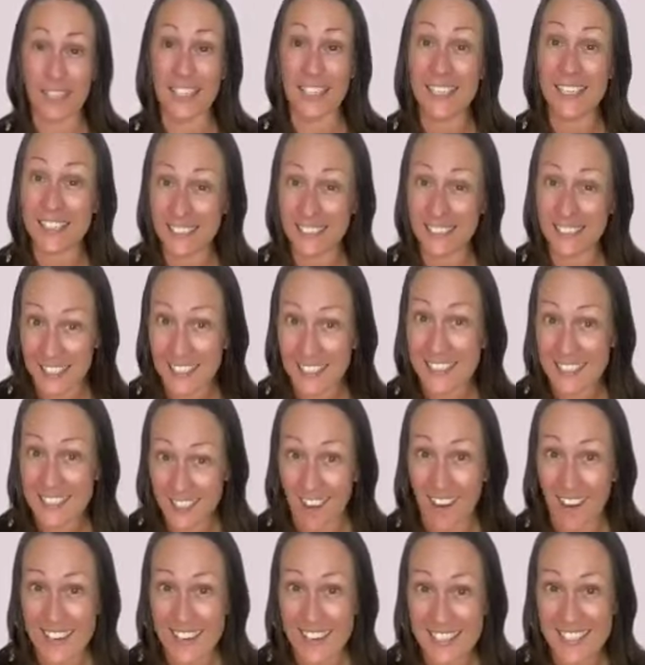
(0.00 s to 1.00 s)

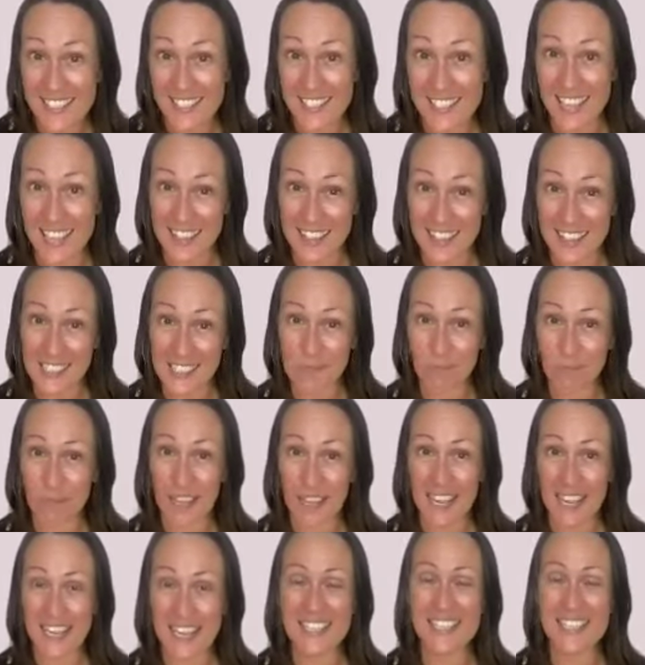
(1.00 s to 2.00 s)
excited to get this
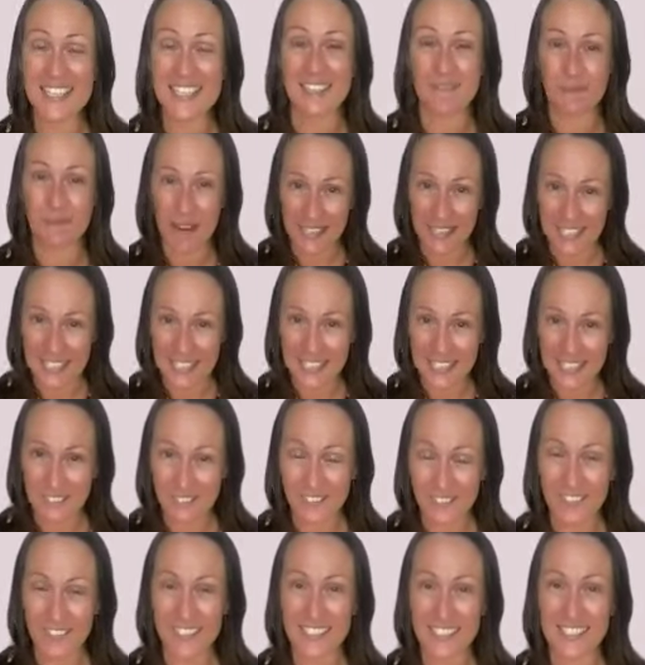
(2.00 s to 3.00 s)
blend and make a
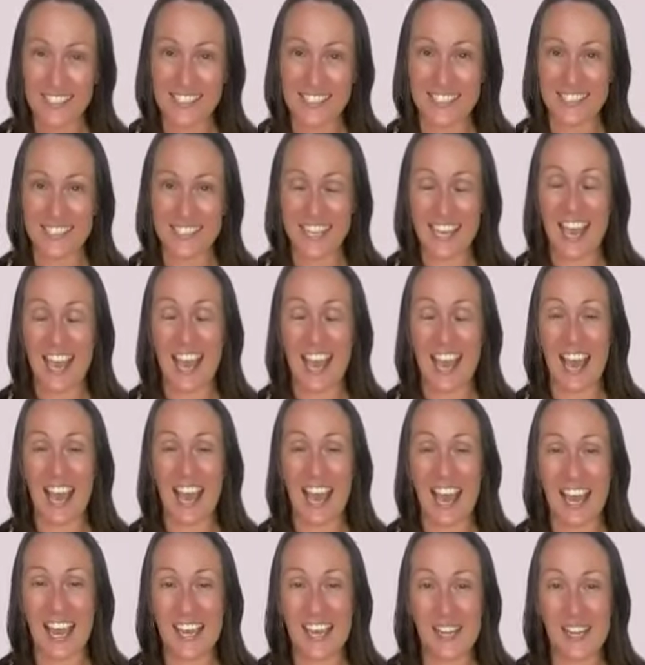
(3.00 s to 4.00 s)
difference,
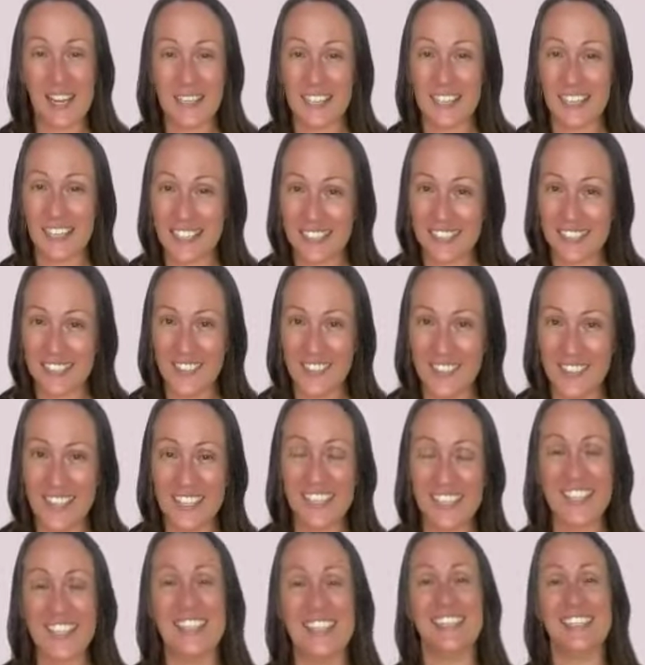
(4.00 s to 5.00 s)
click on the
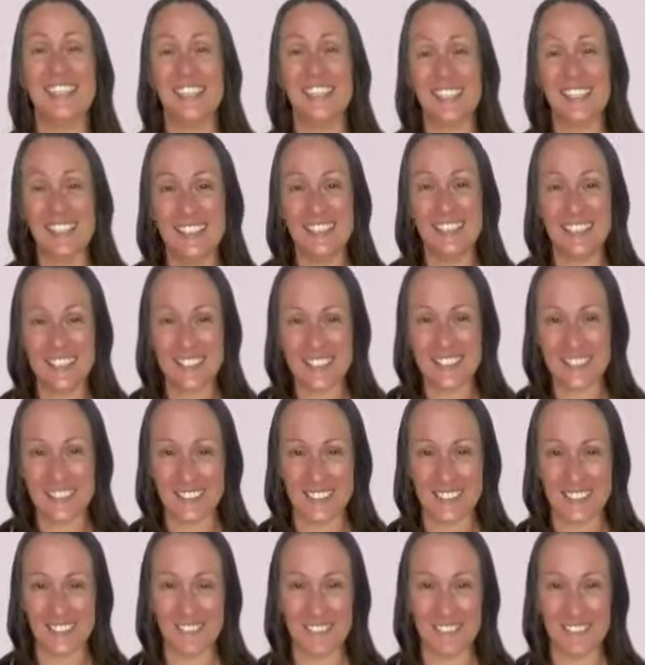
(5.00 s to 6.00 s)
link in the
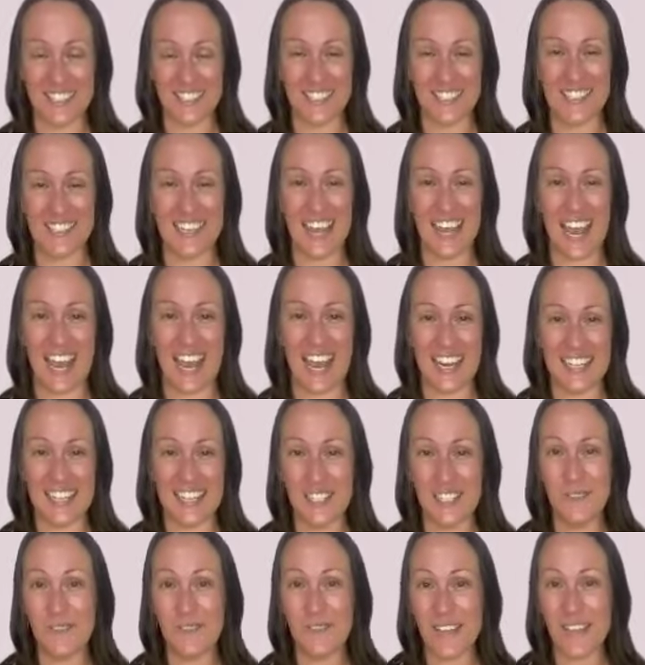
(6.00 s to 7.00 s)
description
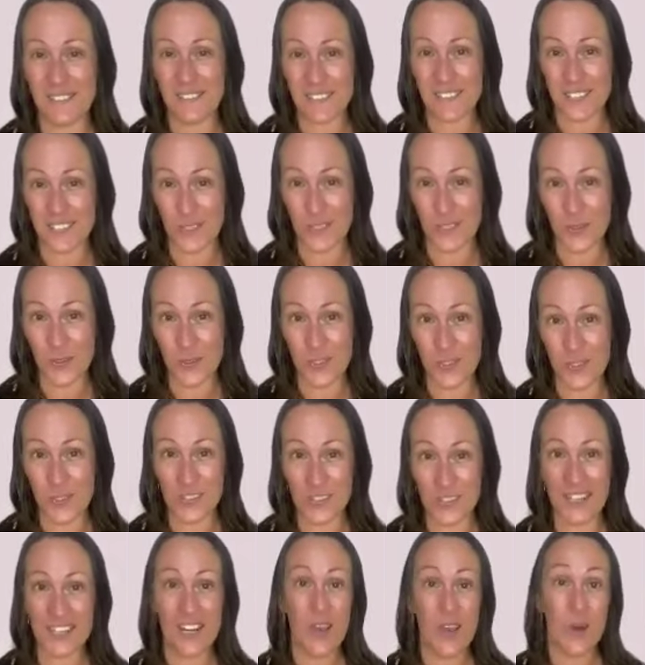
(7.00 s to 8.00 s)
and you'll be able to order
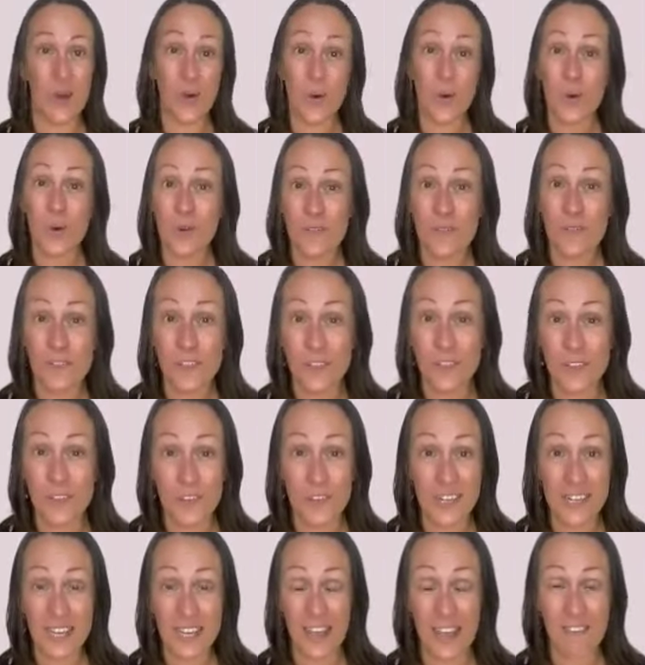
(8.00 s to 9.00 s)
it. Or if you
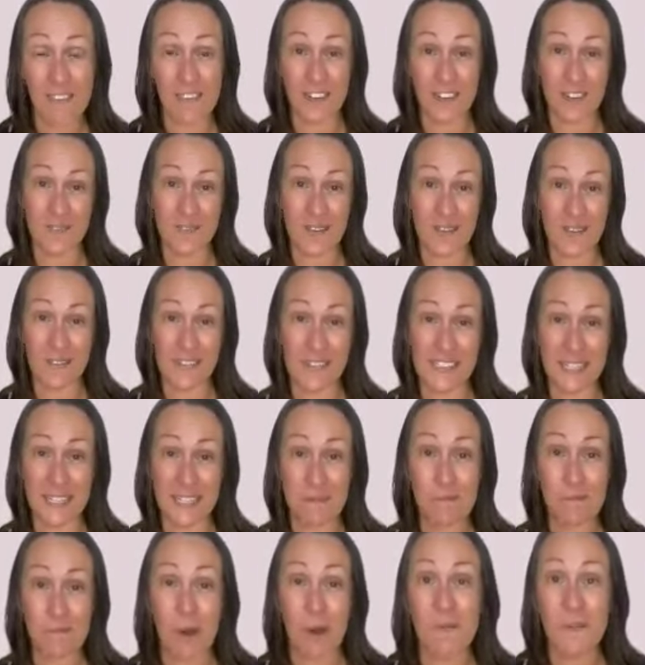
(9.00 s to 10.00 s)
already have your own
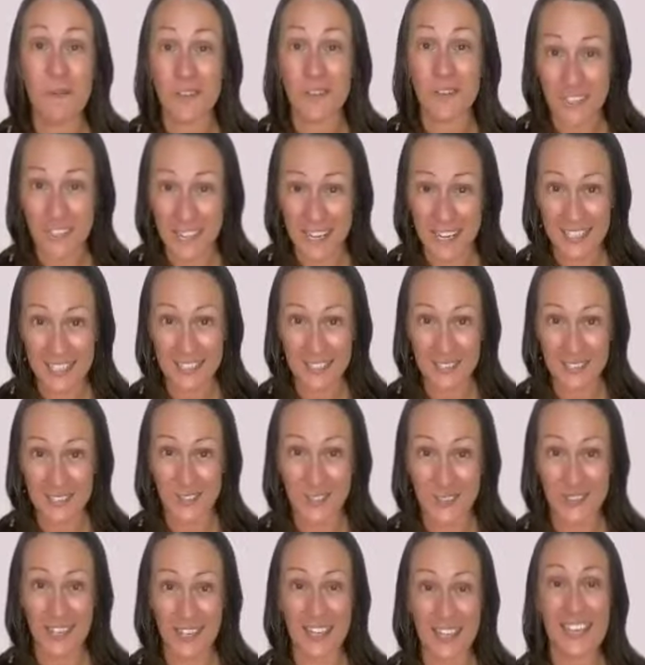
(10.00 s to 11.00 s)
membership, pop it on your next
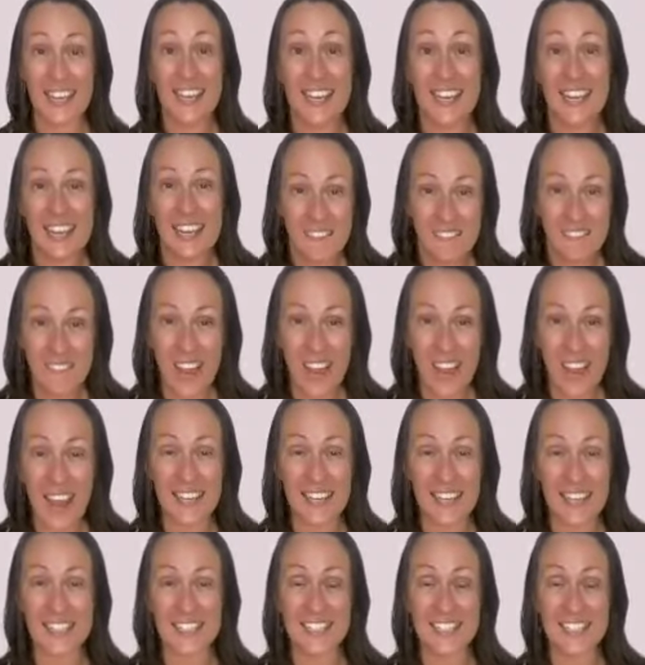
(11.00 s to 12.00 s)
order. In
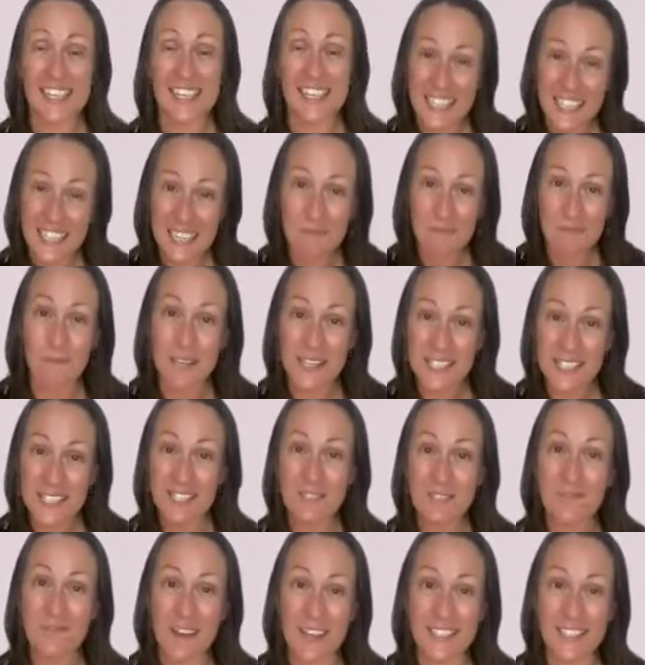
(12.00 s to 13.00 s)
fact, keep it as
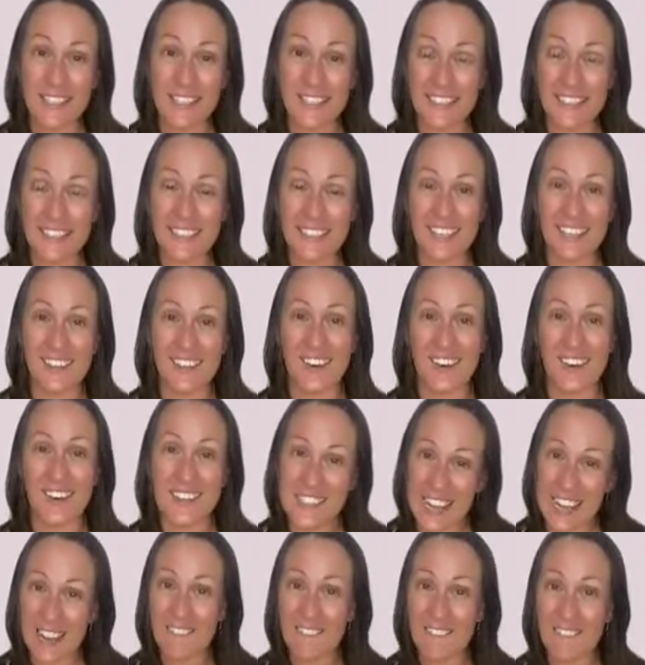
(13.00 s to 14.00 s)
a regular
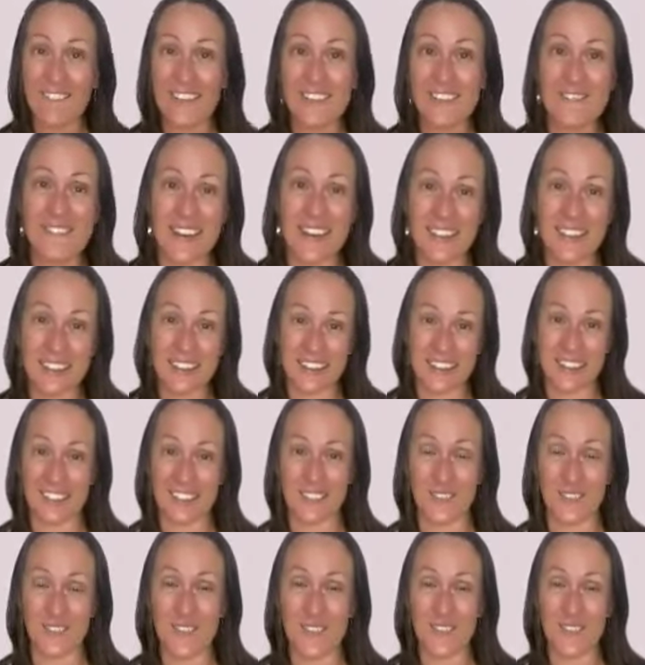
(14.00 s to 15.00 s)
on every month's
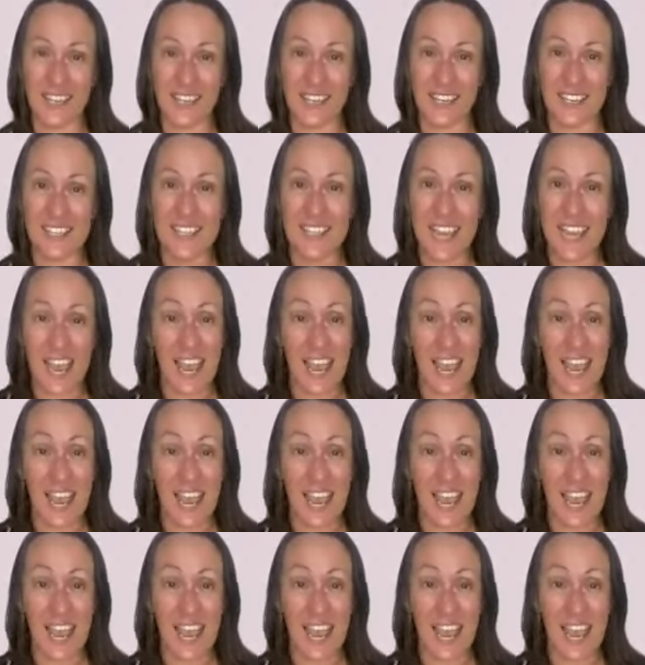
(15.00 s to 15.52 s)
order